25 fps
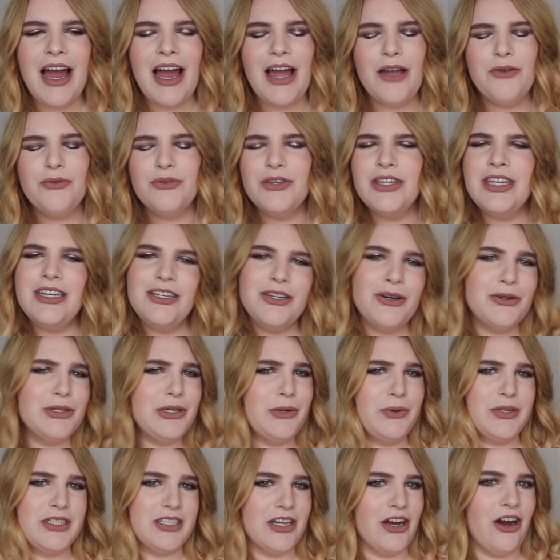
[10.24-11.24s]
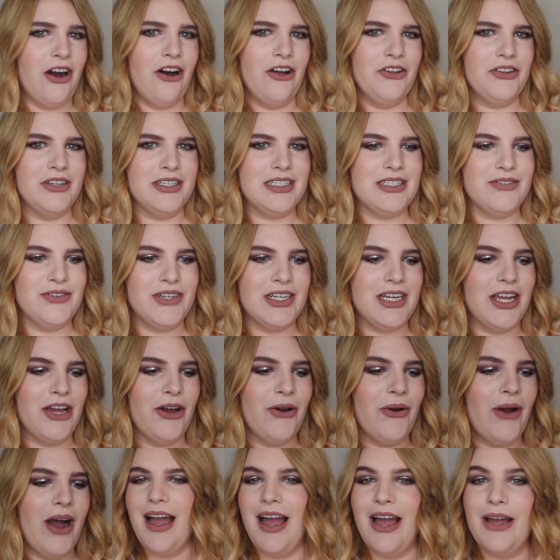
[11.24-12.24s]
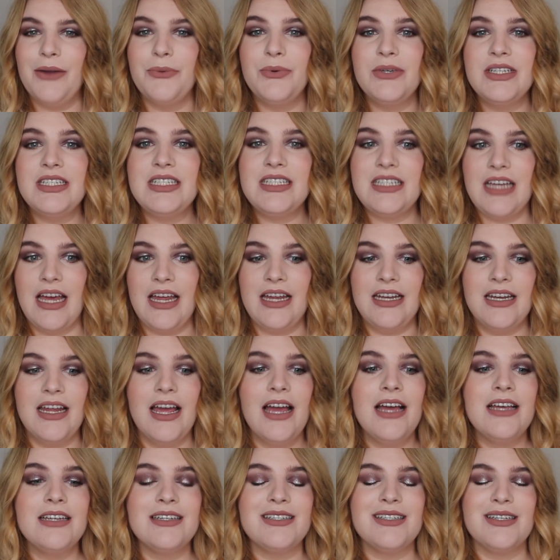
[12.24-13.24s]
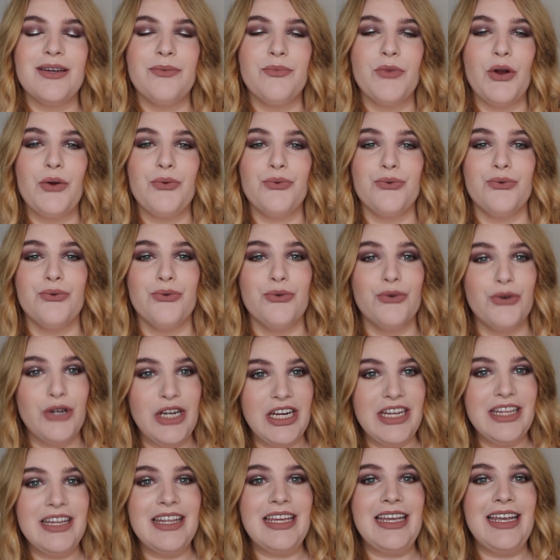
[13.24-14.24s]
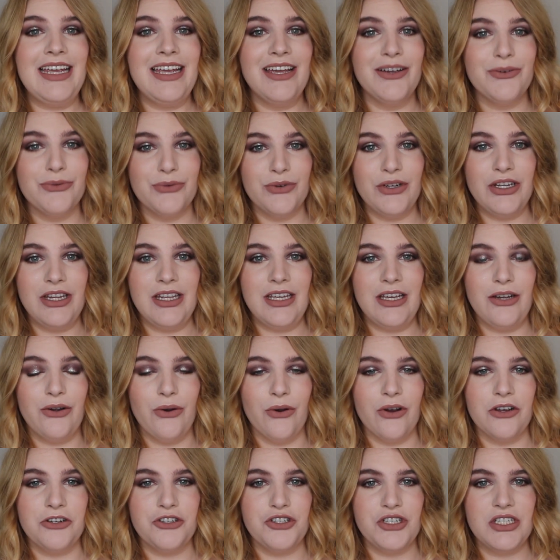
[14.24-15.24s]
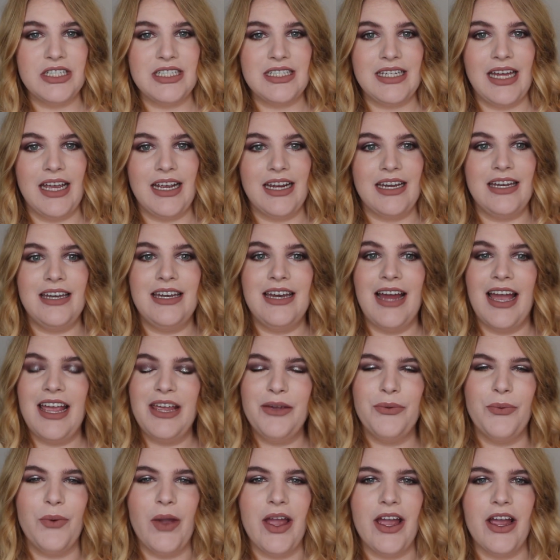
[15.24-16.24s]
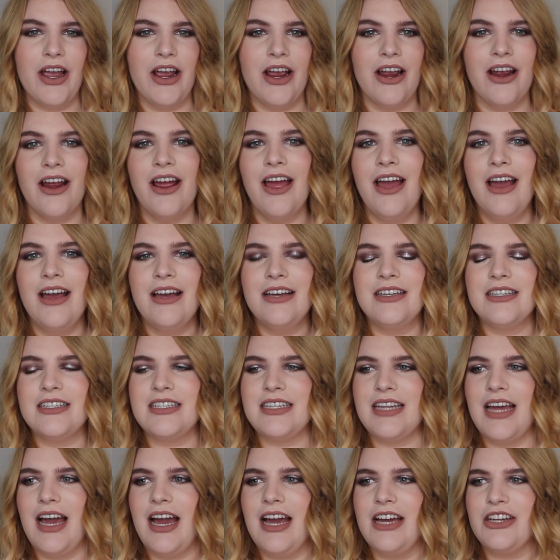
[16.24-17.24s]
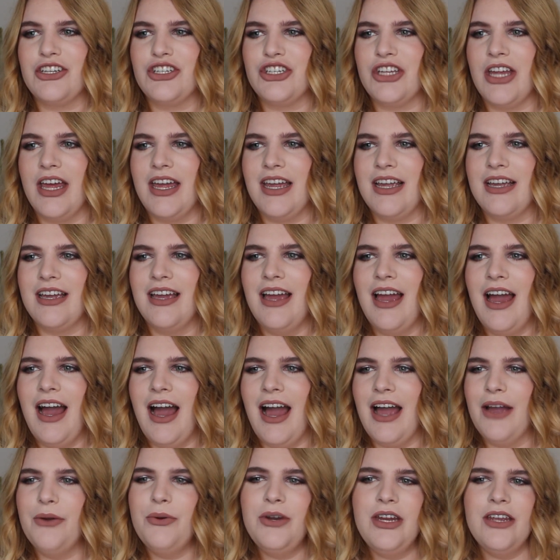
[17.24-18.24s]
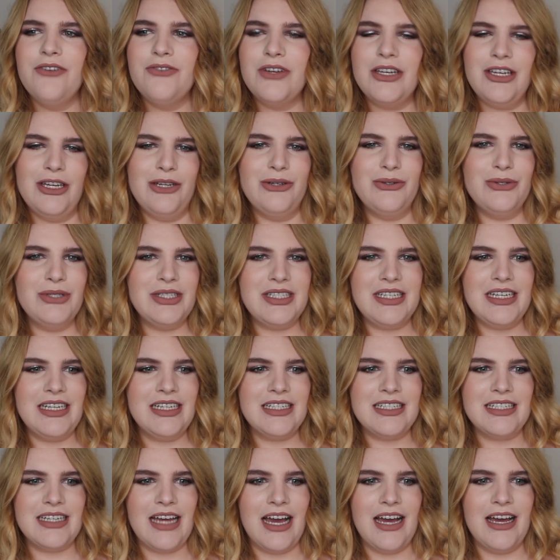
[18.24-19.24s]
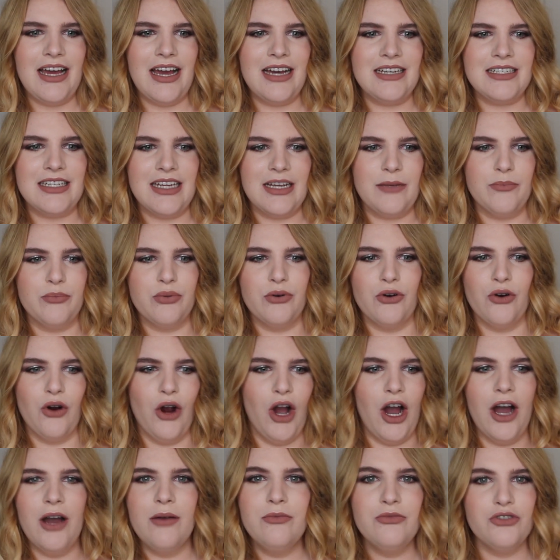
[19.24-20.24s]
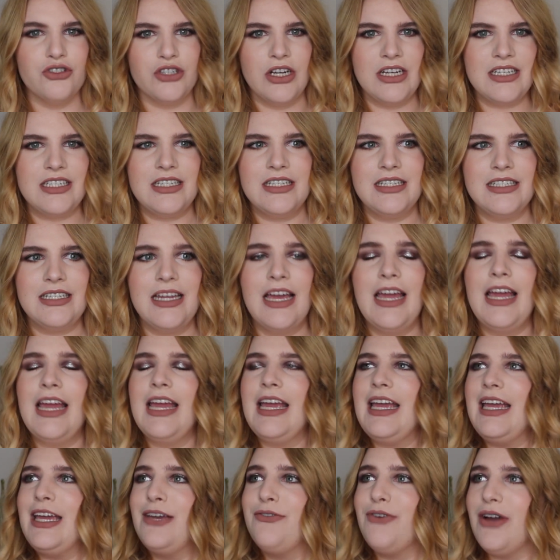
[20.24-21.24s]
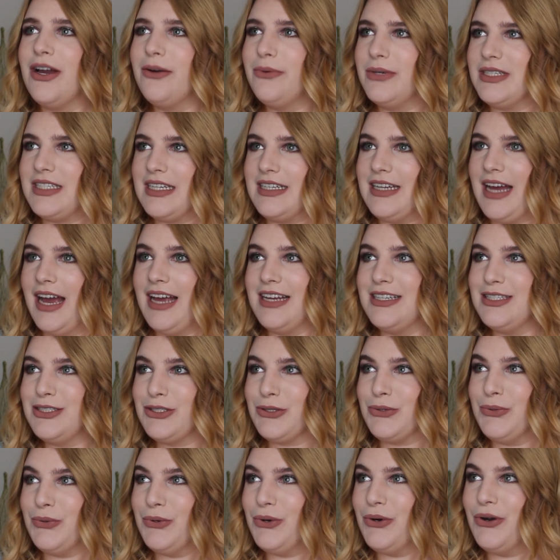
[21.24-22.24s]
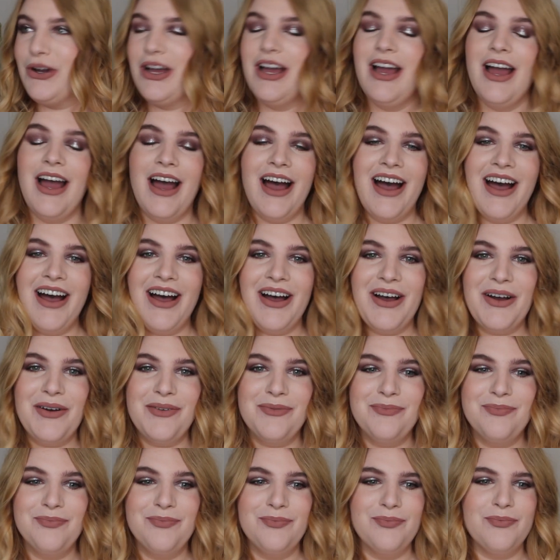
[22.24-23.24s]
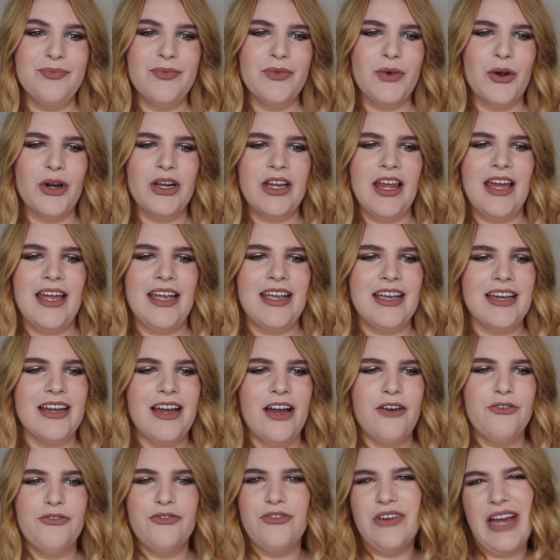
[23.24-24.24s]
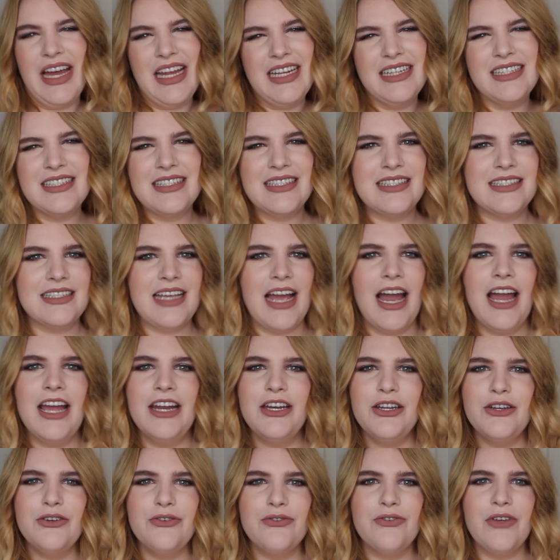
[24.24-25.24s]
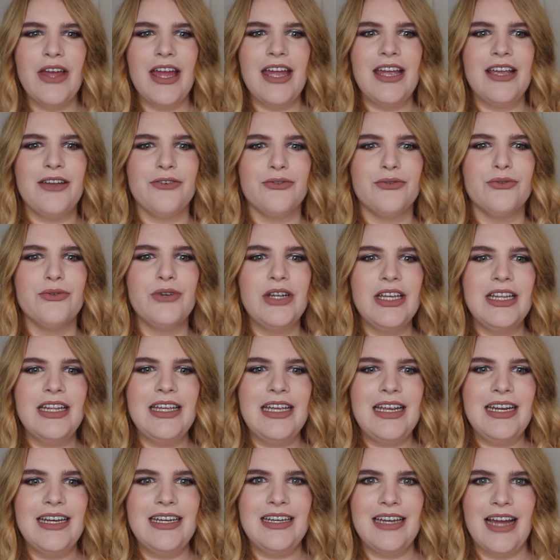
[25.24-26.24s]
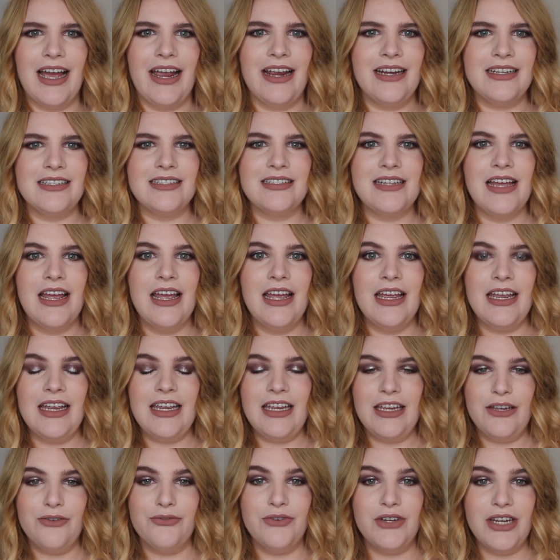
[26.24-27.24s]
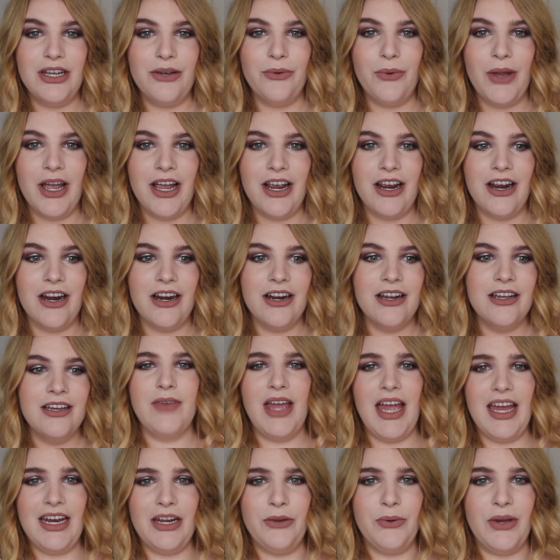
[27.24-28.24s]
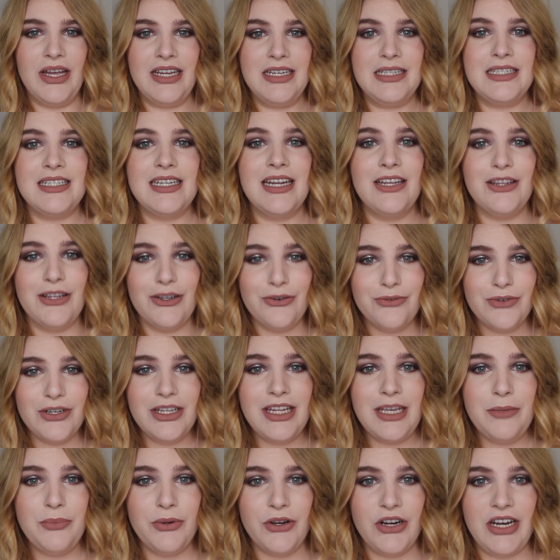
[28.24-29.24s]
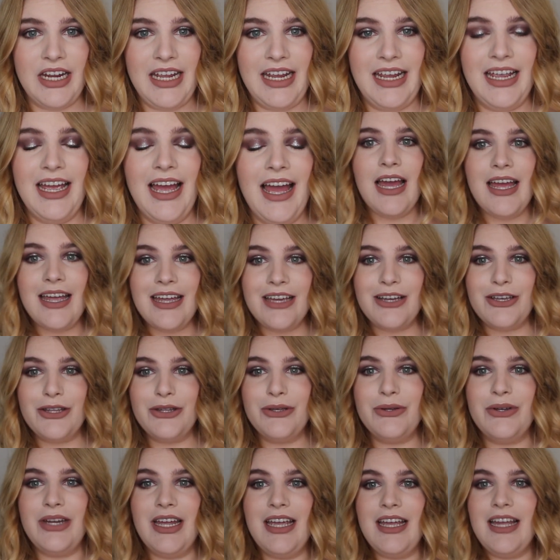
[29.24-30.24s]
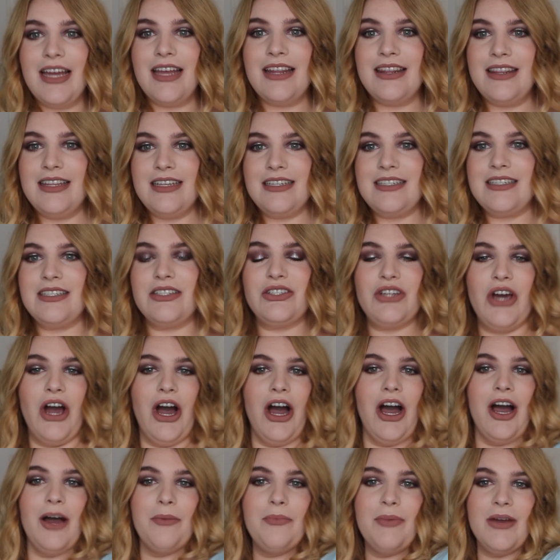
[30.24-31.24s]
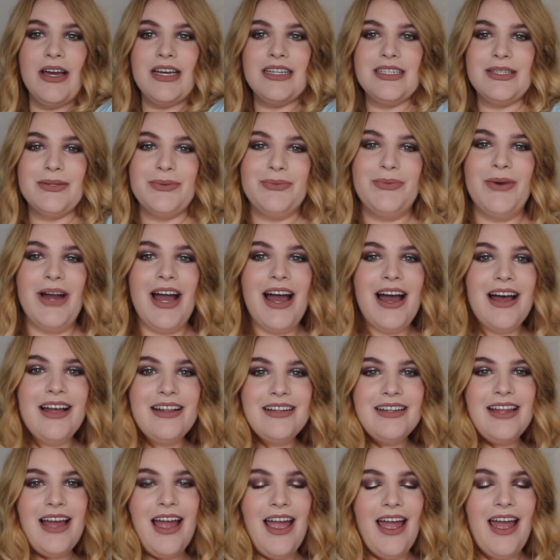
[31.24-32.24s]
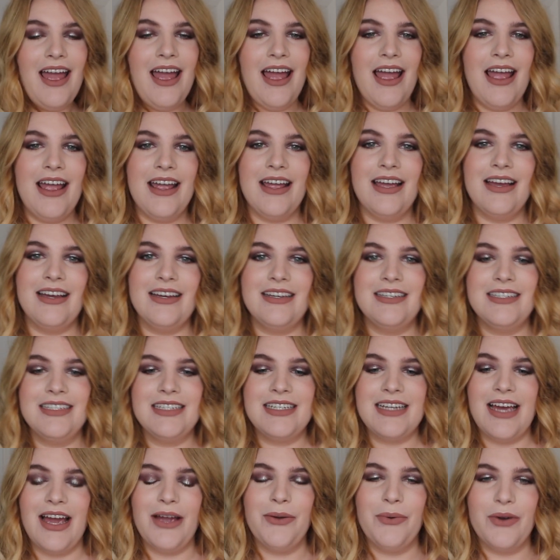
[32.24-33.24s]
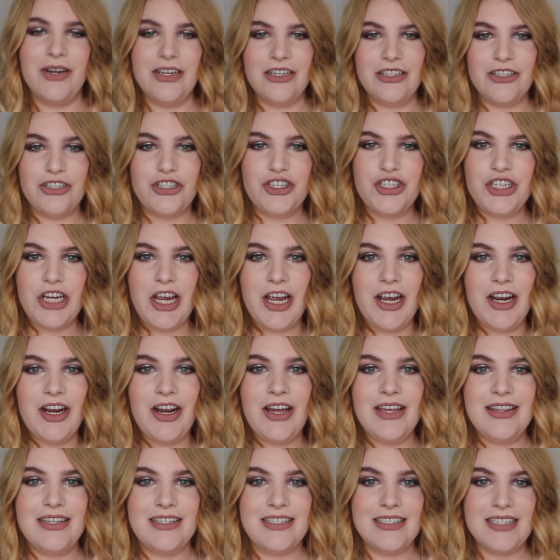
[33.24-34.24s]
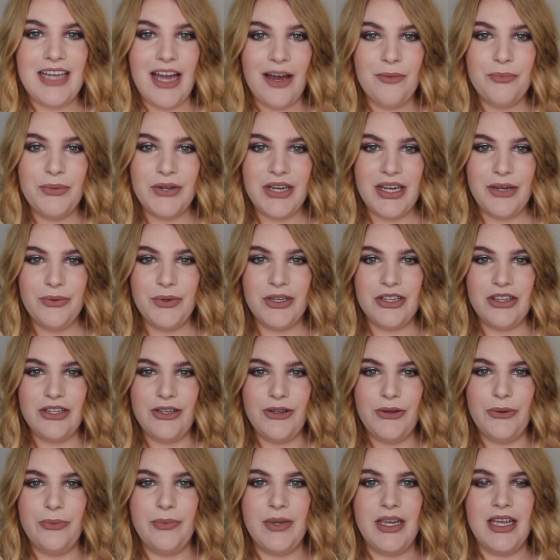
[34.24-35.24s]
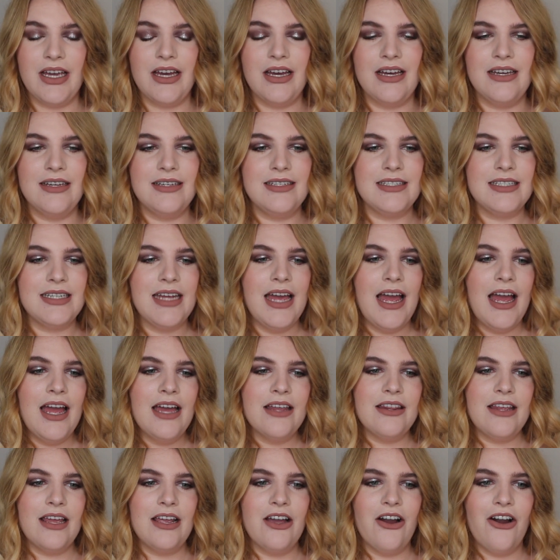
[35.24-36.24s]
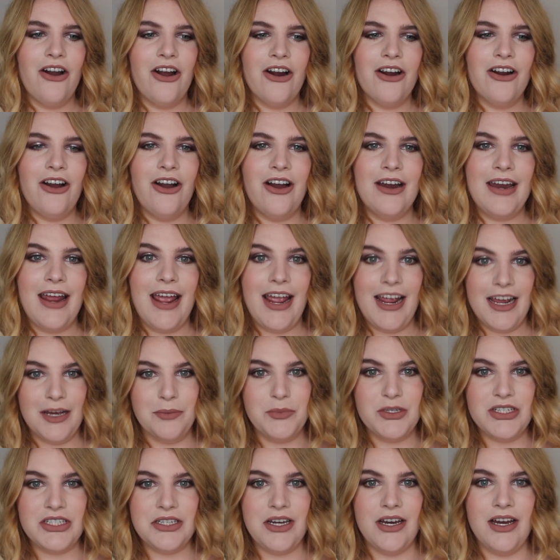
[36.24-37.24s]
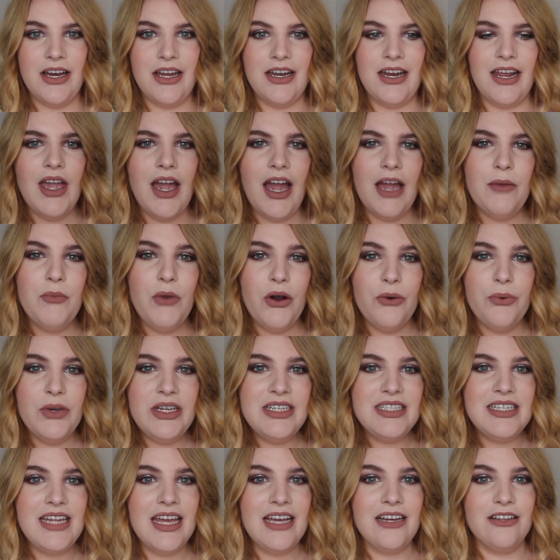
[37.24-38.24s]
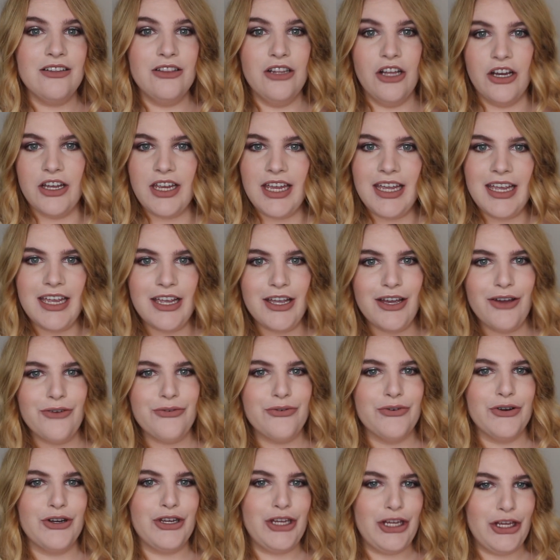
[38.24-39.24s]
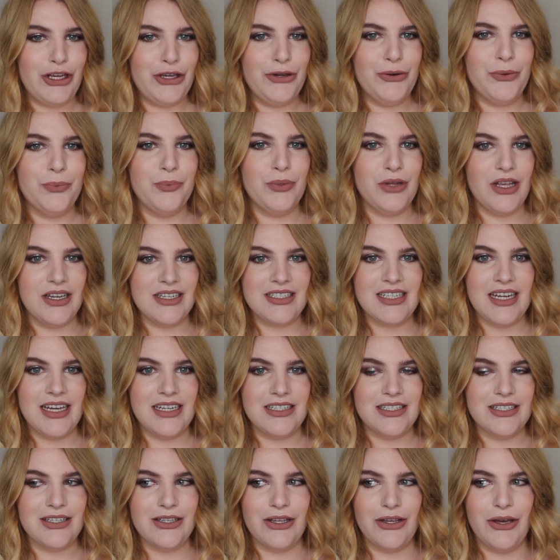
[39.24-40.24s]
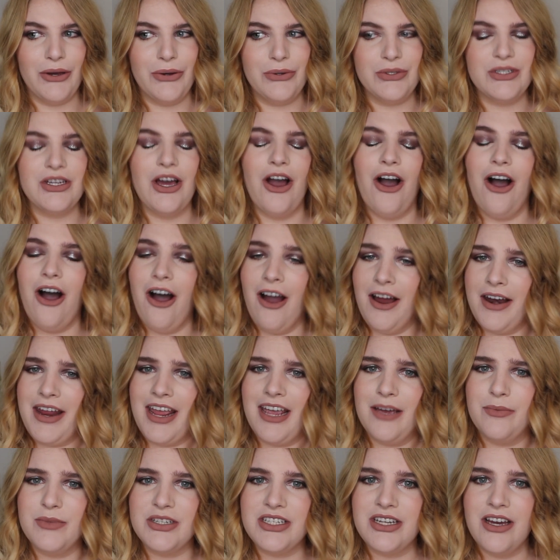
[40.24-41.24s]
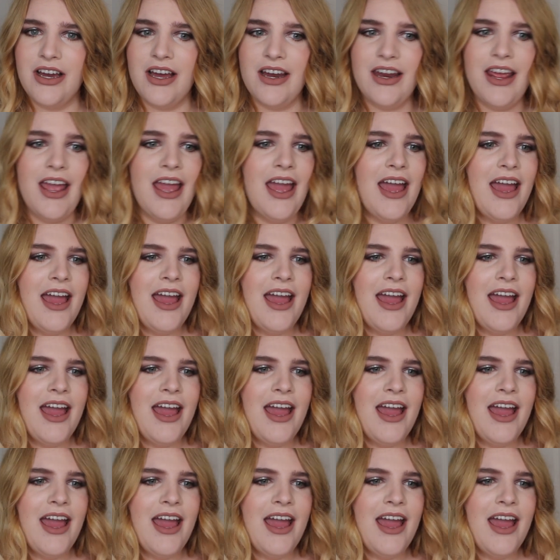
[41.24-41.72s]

I really don't know what to call this video. I was sent some really, really gorgeous like nightwear slash like, I would even use these as like prom dresses if I was in high school, um, or like events, kind of like really nice evening wear. Anyways, they're really pretty, including this top as well. And I wanted to share this company with you because they are on Amazon. I'm always like looking for cute plus size clothes on Amazon